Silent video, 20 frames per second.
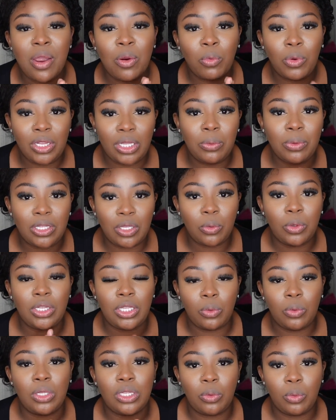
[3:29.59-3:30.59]
Really, really,
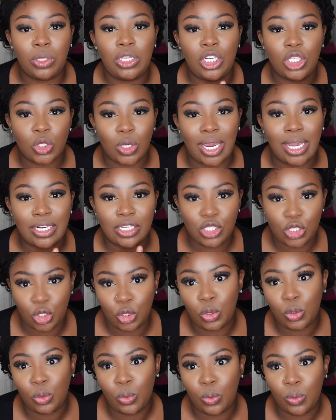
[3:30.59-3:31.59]
really, really, really trying
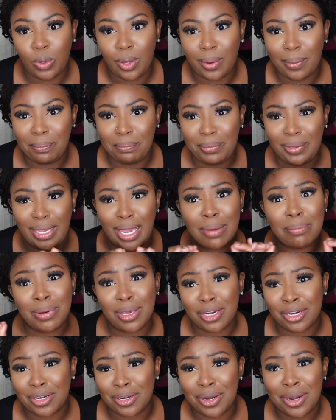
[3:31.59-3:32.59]
to be a
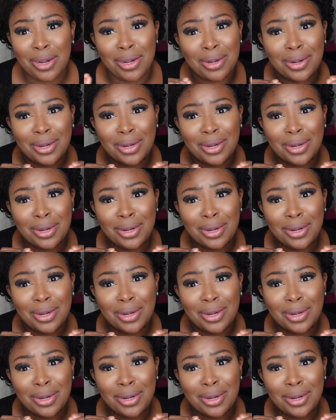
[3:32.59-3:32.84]
better